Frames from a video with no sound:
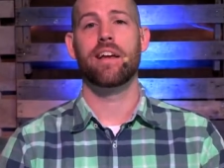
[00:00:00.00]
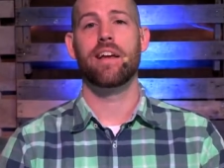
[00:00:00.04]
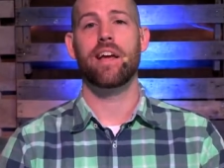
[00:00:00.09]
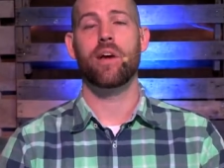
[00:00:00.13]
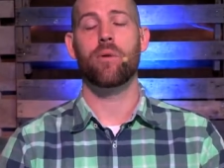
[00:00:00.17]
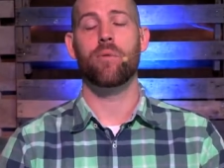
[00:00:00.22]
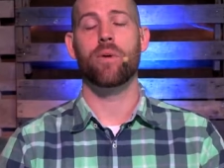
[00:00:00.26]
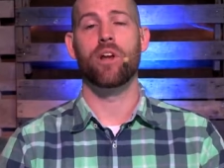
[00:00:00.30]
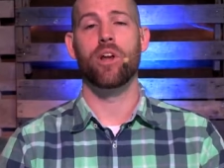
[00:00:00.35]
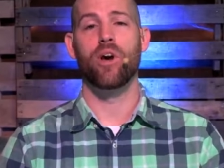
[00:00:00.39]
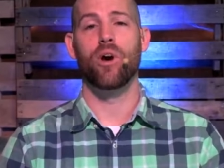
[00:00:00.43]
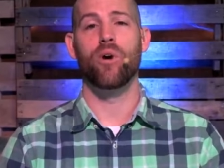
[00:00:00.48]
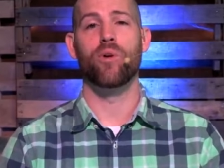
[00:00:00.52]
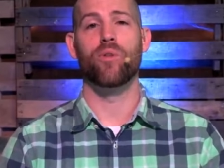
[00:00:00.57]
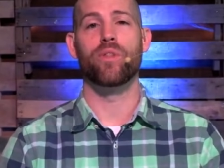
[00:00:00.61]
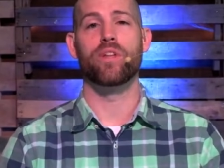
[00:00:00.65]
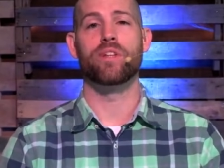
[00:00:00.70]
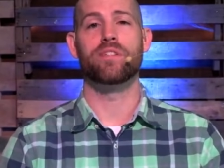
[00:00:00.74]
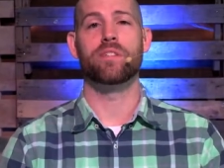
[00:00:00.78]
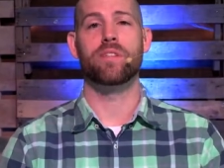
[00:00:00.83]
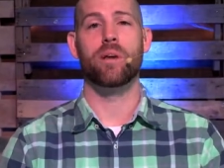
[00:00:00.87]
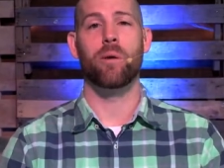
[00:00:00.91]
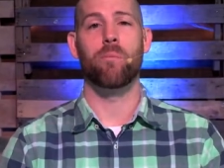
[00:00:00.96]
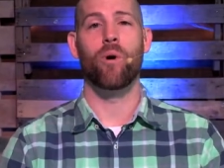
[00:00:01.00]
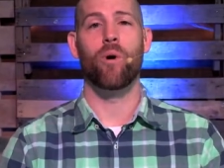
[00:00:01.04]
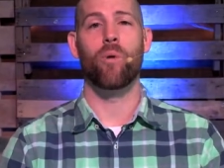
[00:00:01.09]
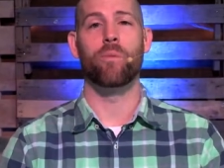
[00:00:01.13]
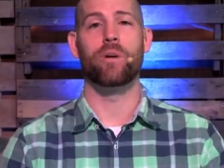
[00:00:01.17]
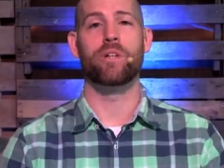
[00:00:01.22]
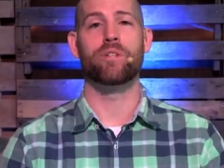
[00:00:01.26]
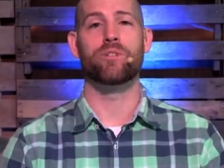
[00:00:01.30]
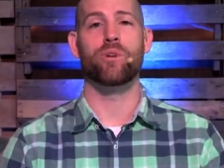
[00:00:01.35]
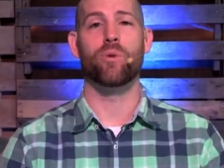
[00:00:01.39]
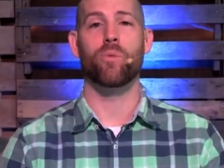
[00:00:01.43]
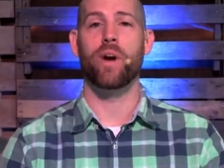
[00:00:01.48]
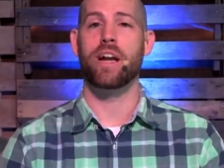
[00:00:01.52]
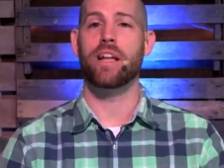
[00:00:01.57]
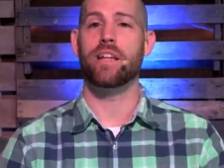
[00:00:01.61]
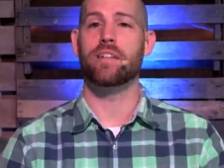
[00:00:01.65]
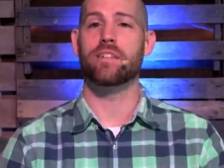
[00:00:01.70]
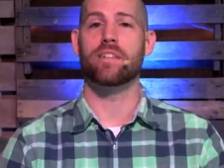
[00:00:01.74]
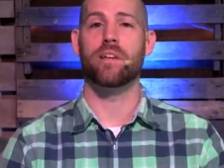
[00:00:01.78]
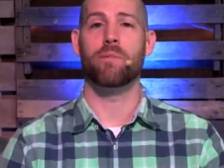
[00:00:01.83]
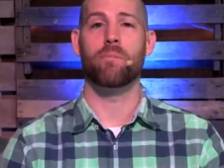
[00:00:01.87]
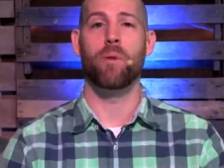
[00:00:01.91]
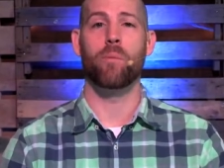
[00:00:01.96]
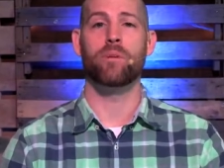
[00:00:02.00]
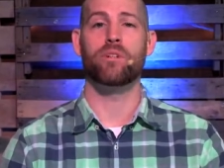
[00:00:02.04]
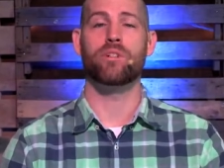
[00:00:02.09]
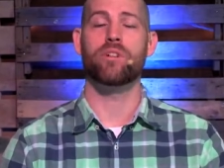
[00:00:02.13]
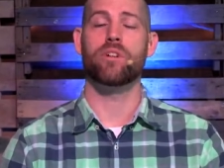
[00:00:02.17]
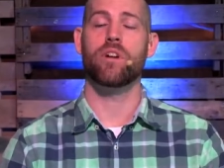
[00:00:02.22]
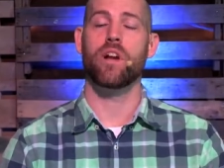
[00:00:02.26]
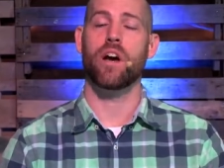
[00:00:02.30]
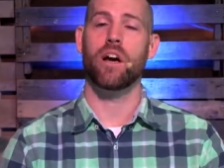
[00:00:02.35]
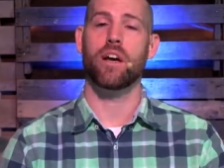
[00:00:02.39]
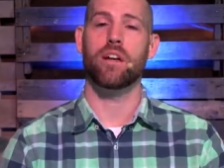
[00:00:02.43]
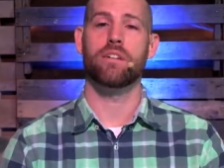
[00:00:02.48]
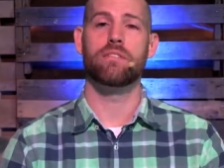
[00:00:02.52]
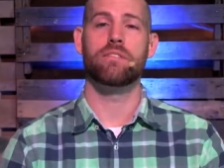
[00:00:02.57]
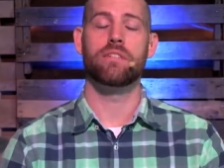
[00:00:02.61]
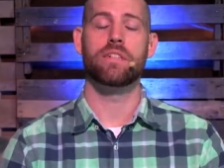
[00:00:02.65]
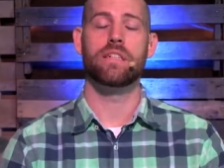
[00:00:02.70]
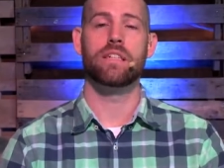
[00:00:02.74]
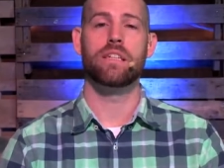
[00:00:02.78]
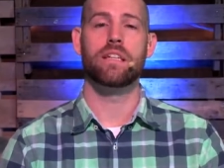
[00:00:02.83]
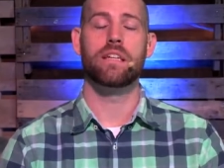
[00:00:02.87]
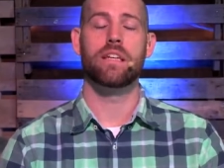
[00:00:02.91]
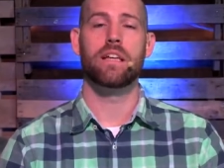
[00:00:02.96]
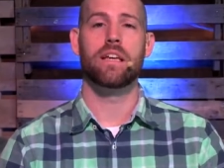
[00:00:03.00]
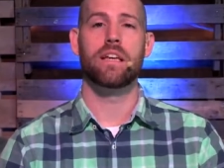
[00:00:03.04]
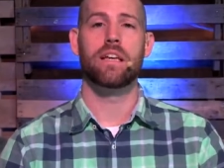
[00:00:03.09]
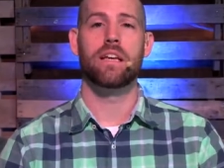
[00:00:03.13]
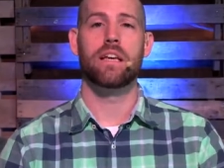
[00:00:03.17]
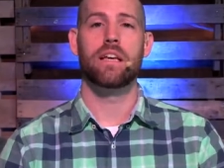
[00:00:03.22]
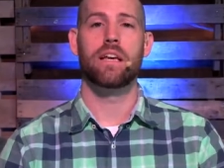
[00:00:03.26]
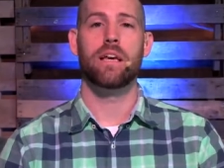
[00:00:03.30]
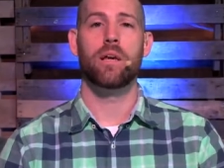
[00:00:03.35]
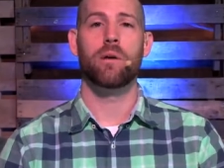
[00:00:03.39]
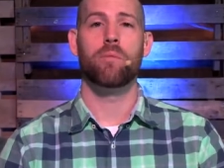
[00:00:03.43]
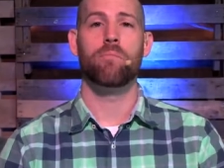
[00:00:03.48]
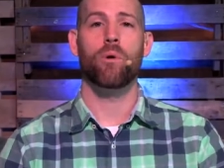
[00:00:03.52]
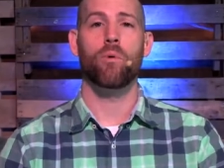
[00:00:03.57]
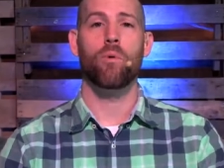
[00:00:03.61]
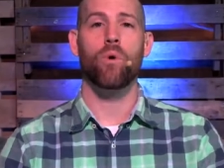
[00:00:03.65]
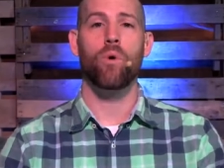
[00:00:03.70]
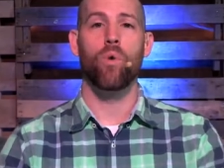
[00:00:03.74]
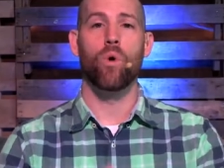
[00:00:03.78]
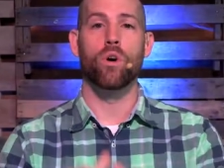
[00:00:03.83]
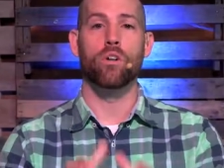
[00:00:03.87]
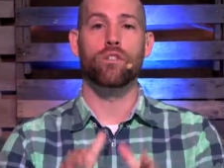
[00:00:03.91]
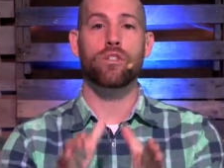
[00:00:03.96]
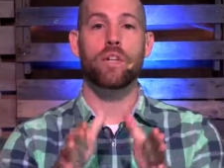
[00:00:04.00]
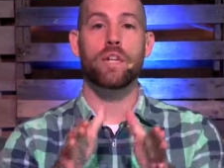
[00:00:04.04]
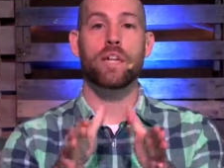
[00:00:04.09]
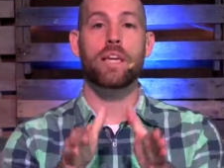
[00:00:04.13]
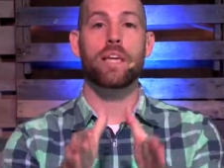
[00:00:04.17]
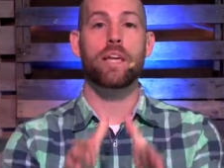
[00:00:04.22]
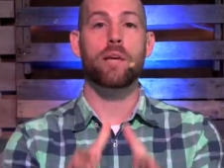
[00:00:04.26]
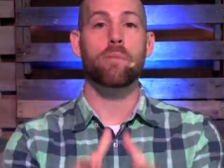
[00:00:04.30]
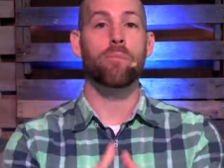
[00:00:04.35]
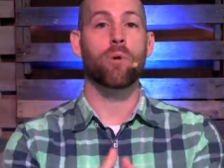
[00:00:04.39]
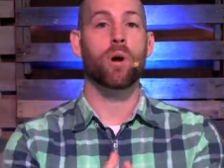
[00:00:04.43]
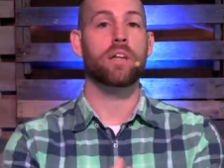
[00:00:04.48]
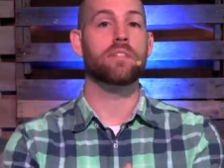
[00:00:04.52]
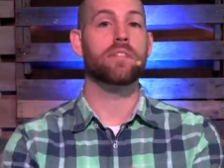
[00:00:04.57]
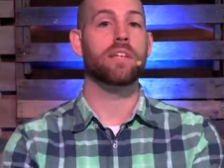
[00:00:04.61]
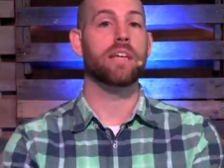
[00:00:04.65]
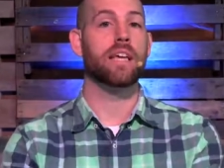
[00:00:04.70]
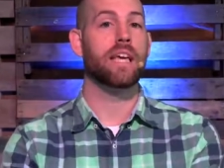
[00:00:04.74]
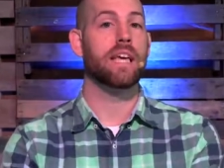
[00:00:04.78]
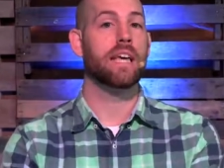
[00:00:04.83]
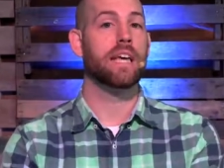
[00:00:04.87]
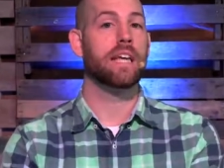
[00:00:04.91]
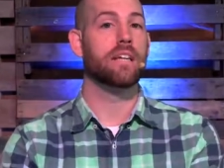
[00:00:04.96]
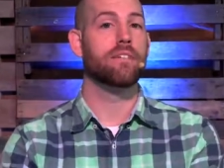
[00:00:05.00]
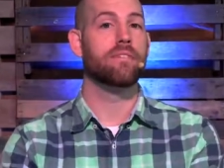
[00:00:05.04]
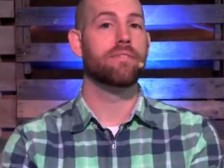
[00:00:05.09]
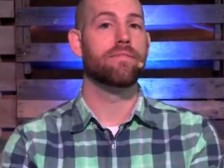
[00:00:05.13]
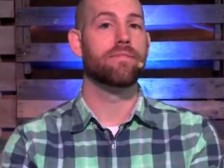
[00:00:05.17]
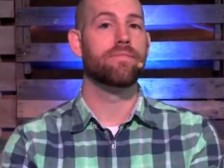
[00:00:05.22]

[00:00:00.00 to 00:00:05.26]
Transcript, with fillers: and we know that some moments you're ready and some moments you're not. But we want you to keep pressing in.